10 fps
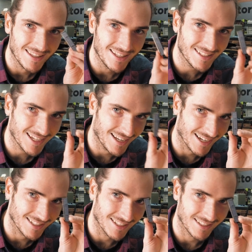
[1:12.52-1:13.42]
this
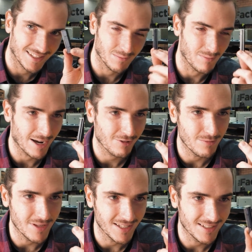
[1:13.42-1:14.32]
connector, this
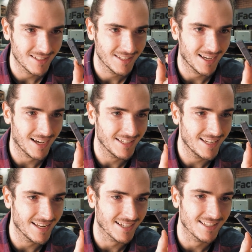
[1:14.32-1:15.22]
microbit card
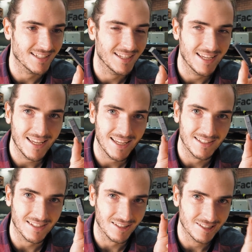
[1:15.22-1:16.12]
connector,
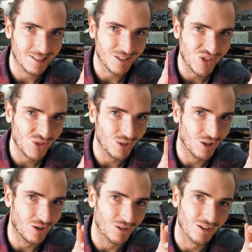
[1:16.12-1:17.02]
is a little too
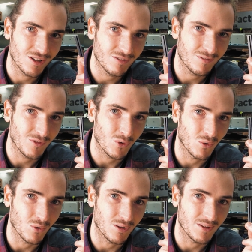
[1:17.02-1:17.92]
long
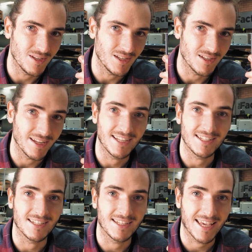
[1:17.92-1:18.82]
for the
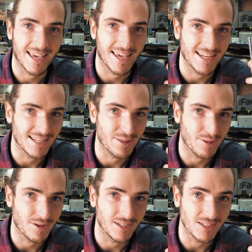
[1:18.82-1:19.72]
Neodin
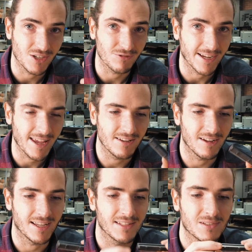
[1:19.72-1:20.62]
K1830 to
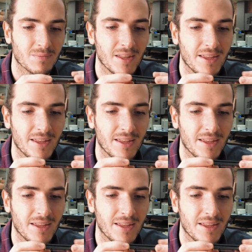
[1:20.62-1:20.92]
recognize.